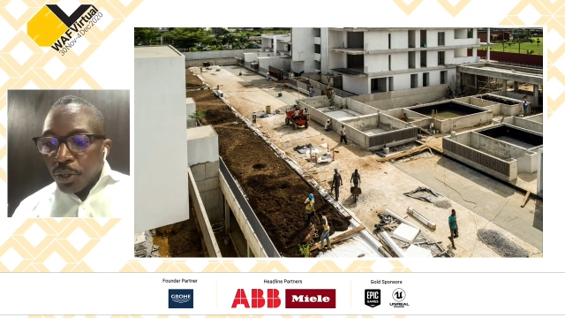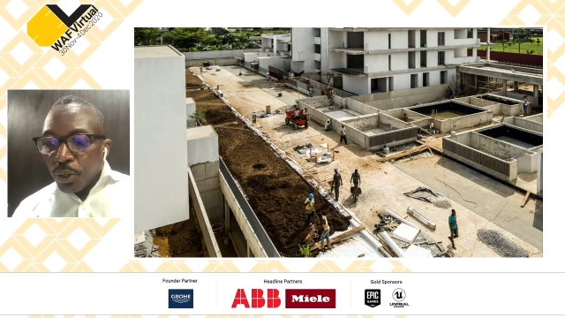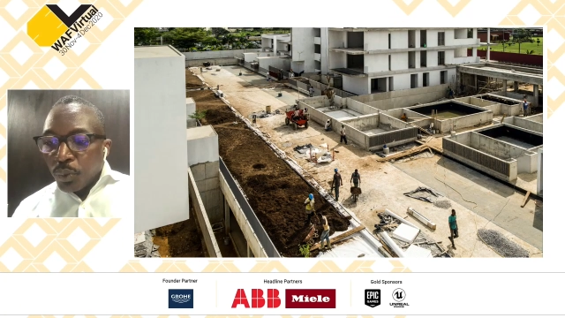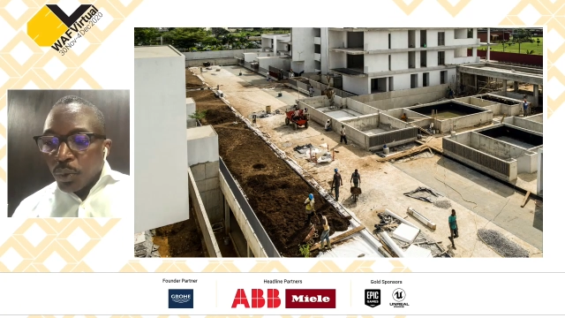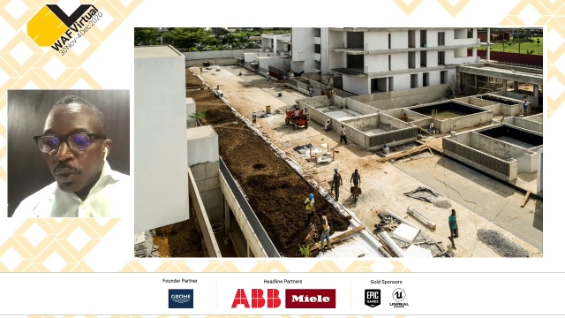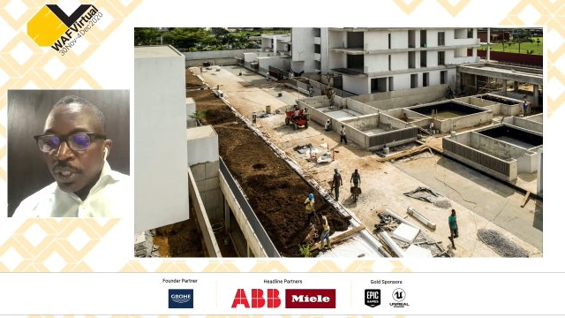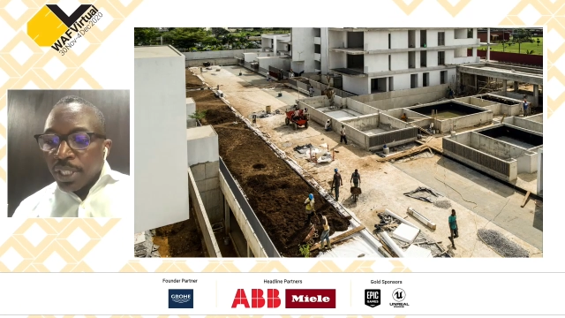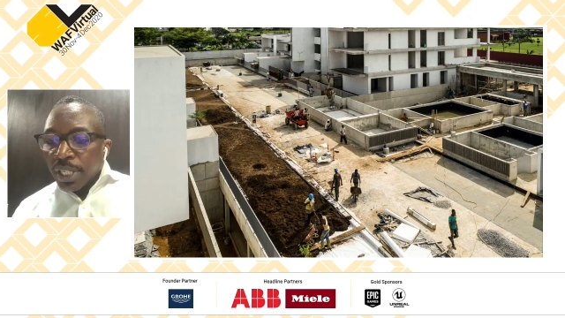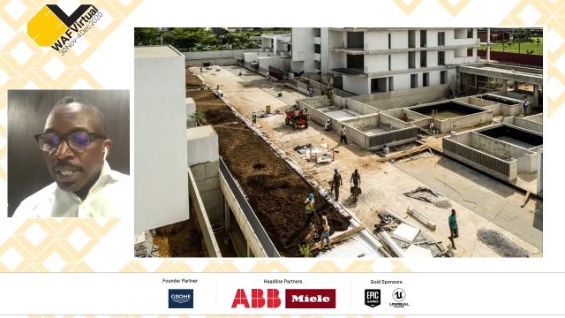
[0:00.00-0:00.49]

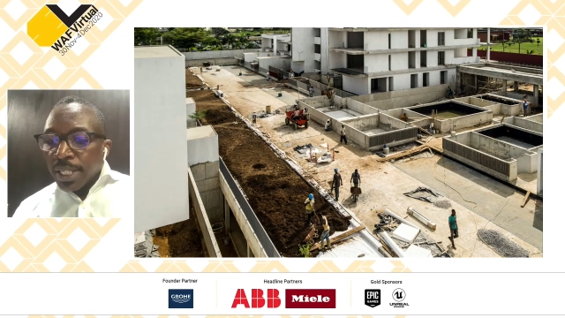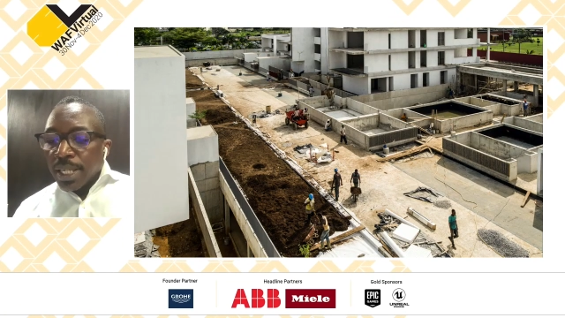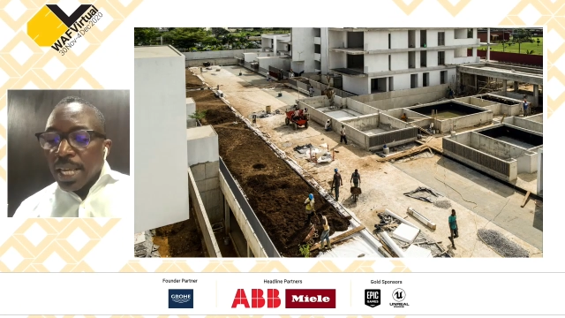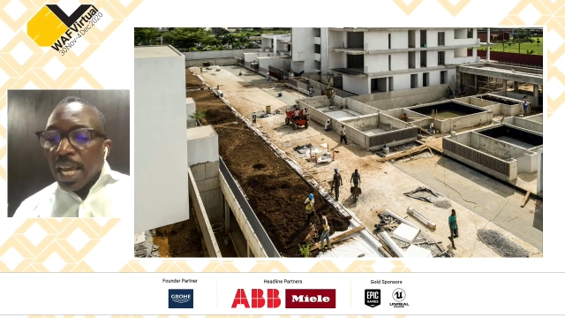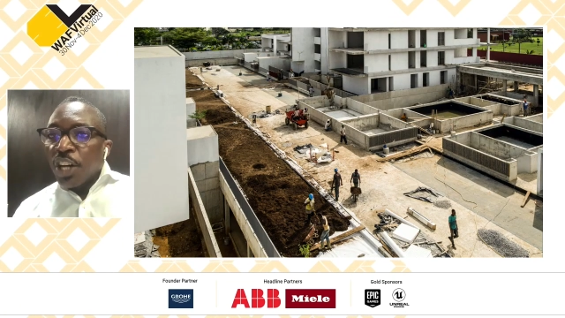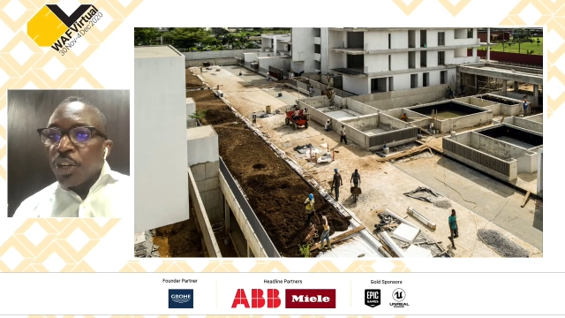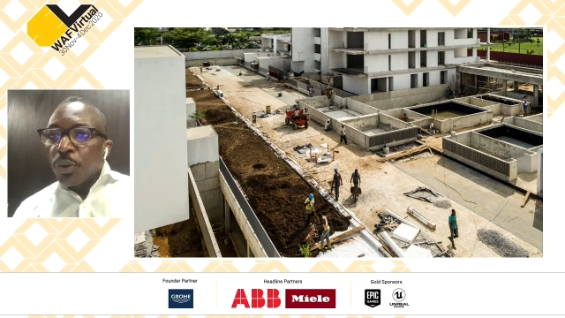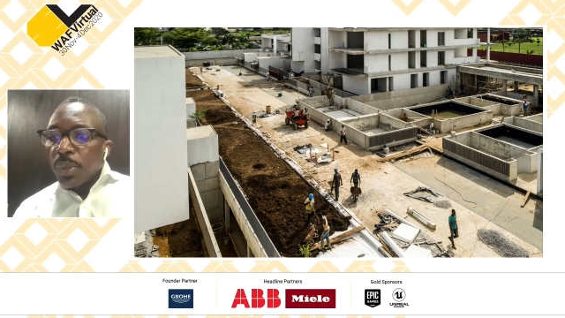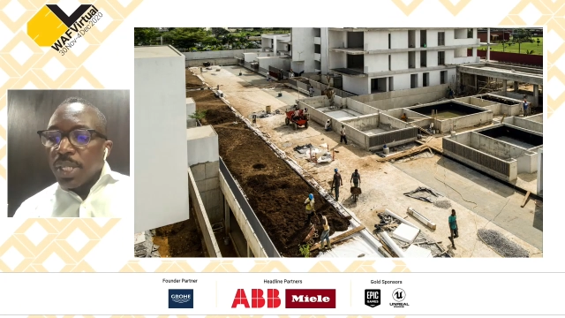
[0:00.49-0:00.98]
third one
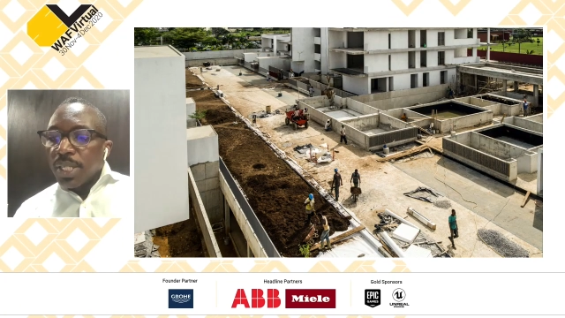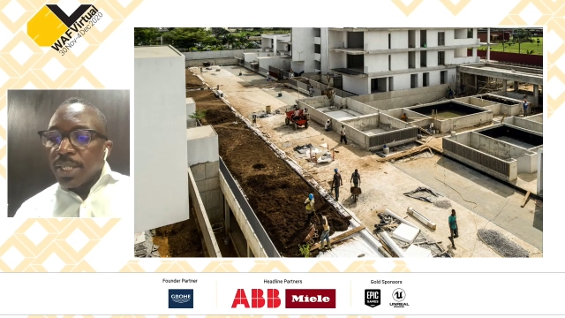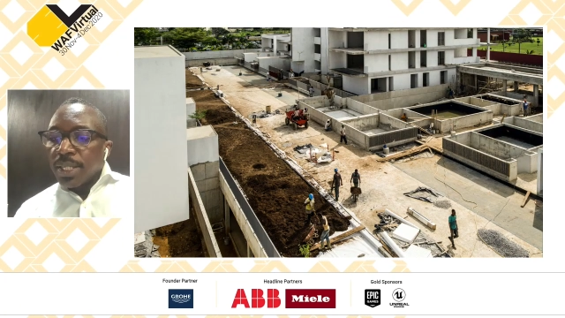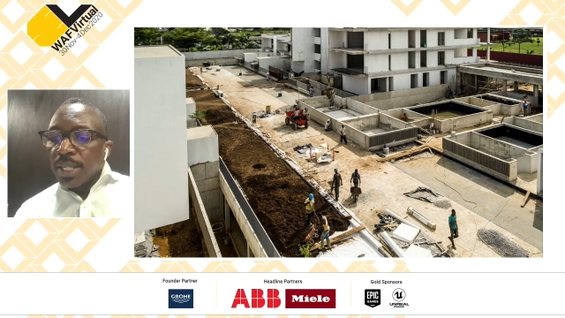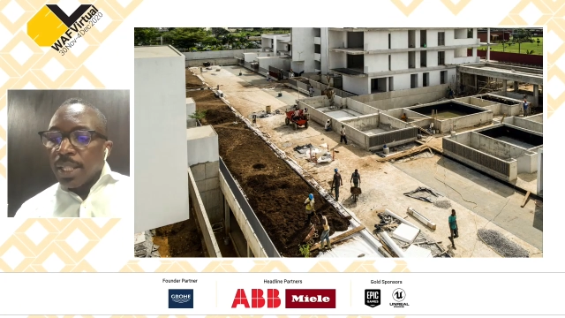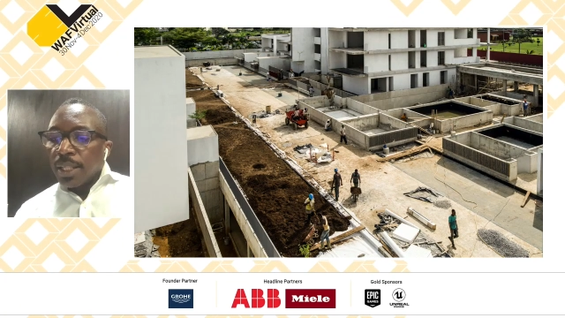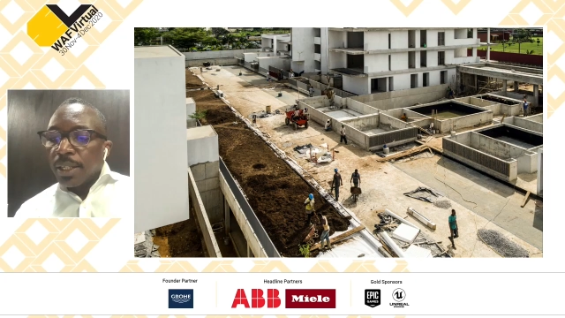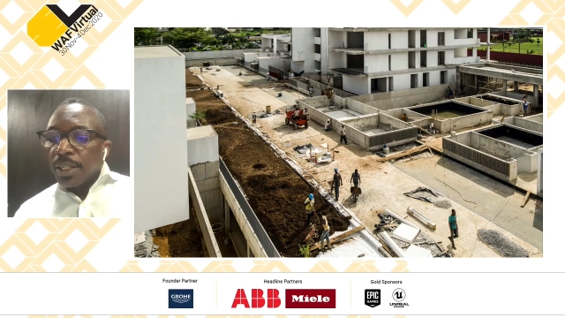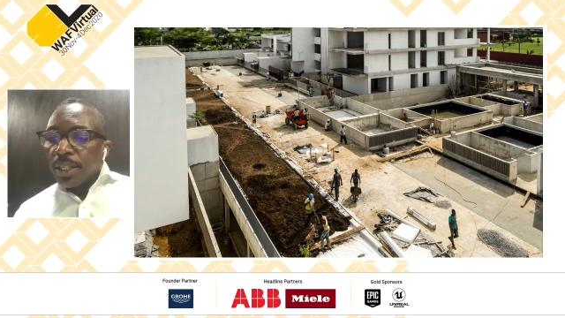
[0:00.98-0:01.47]
is, how do we
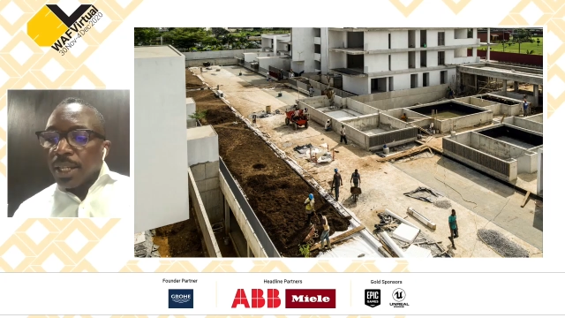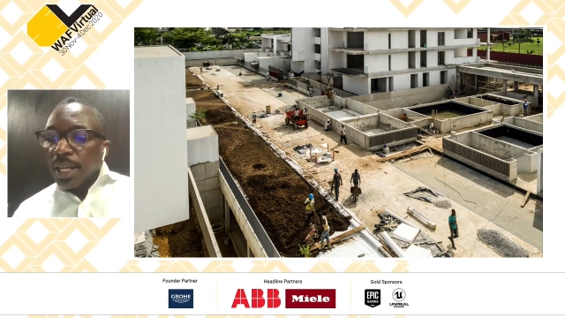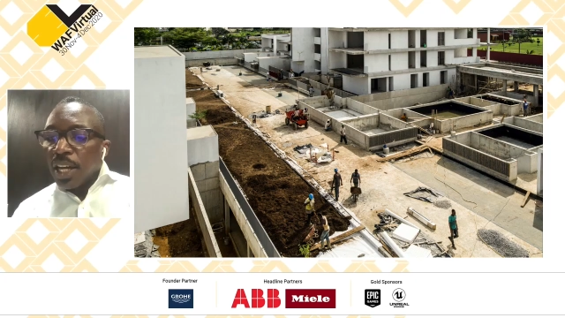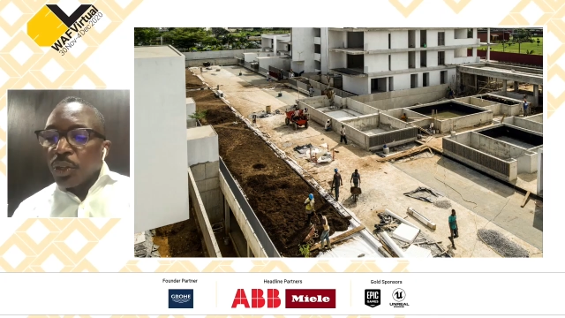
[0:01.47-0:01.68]
sell it?